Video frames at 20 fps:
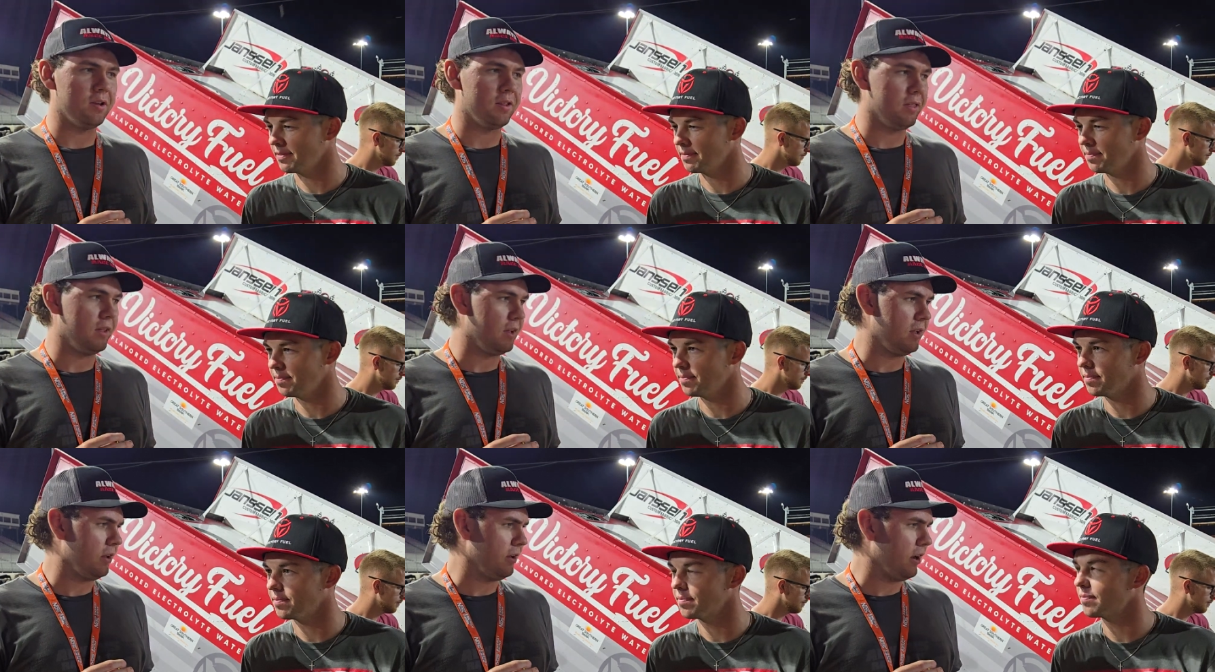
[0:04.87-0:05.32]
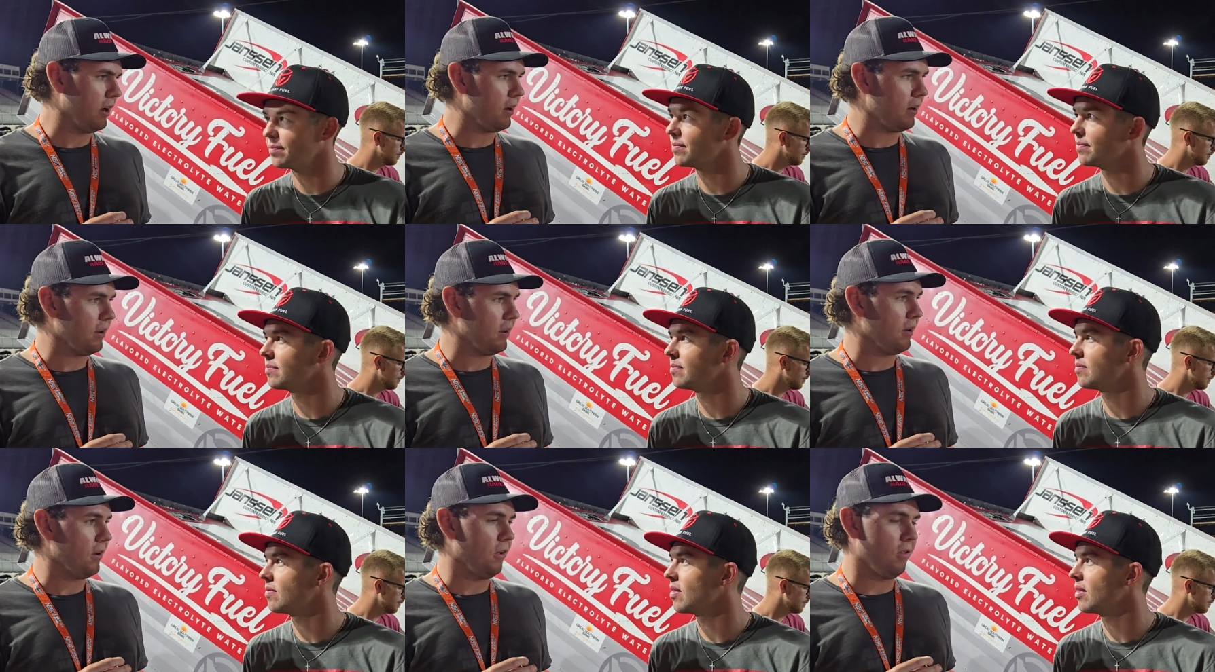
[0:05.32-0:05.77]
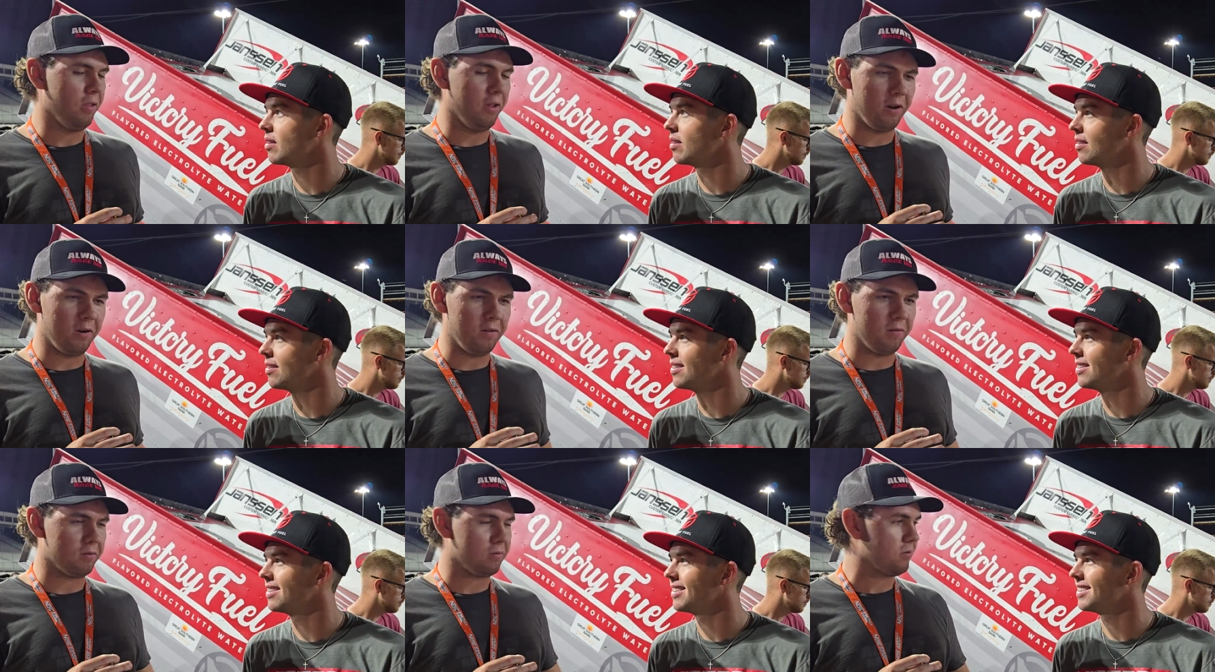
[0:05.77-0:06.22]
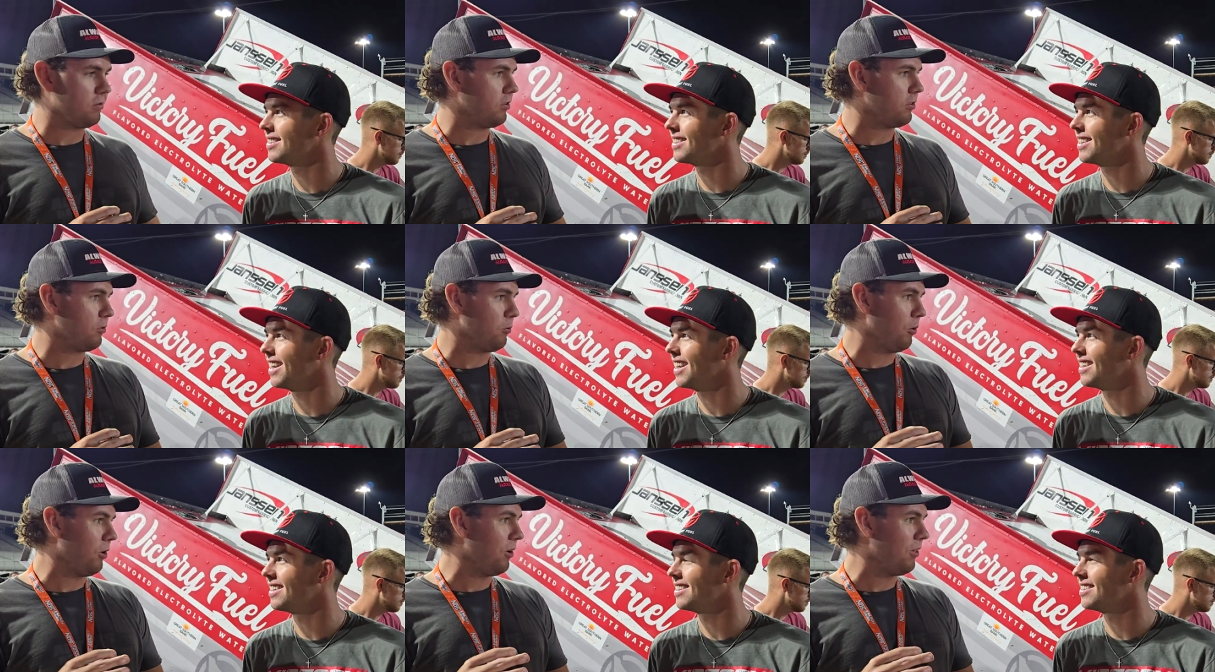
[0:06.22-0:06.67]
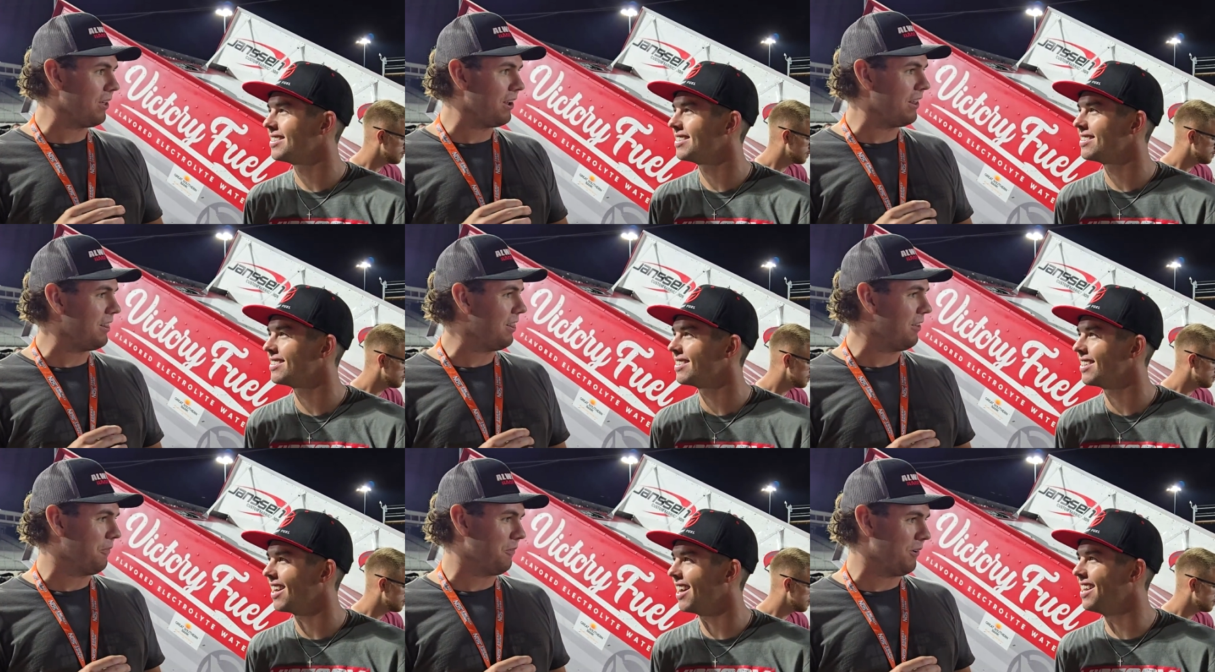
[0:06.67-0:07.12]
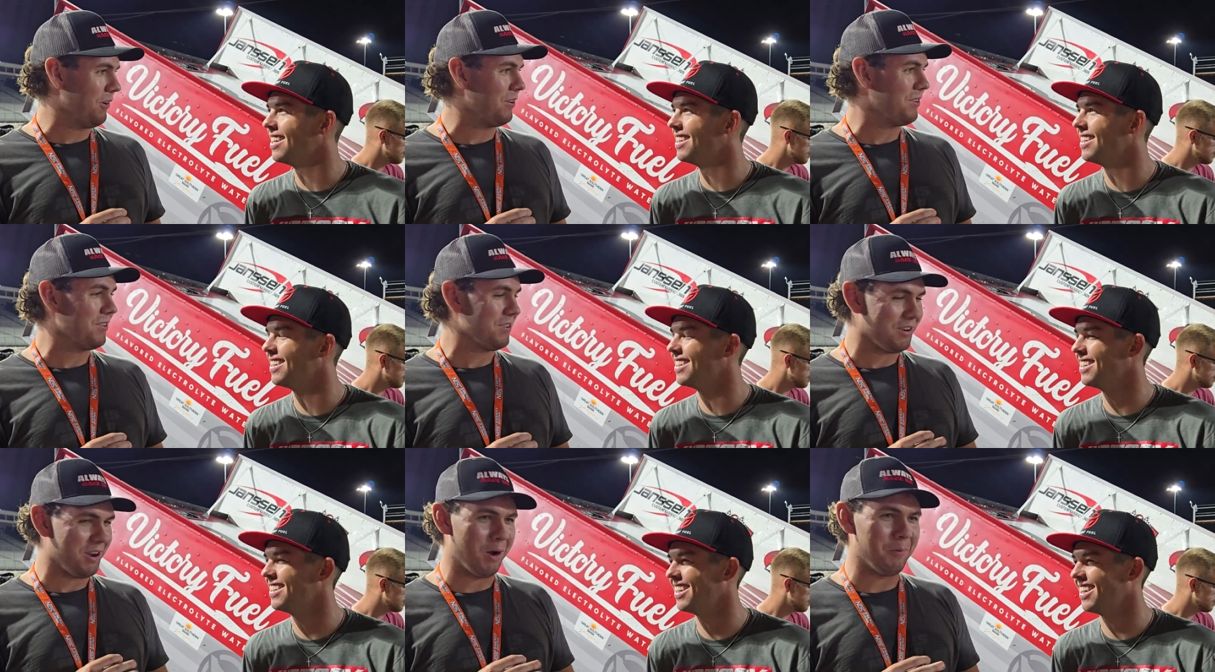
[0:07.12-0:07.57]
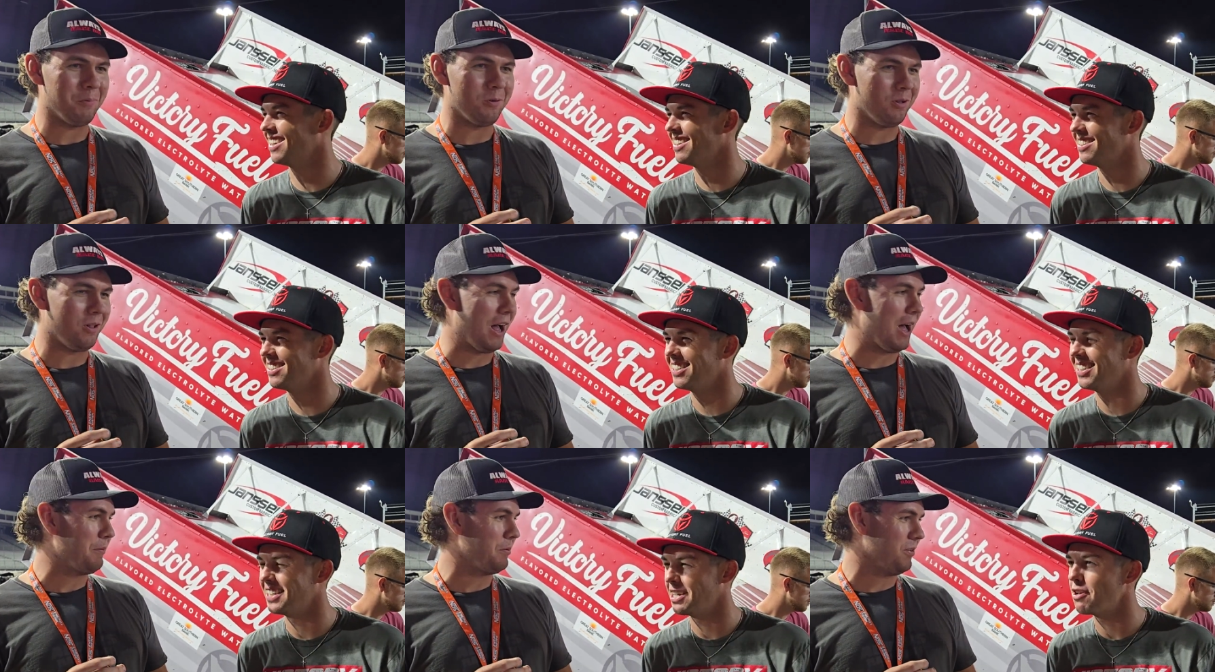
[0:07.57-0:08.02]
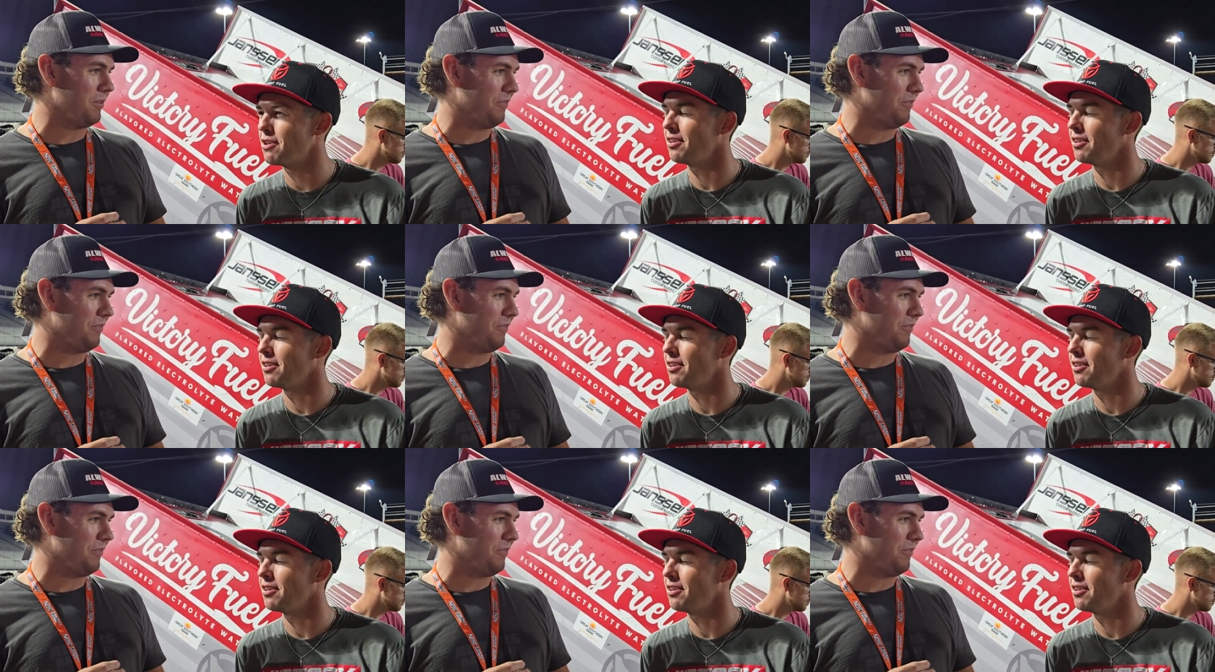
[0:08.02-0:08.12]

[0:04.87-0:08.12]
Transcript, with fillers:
Speaker 1: I think you got a little swirly the first couple laps.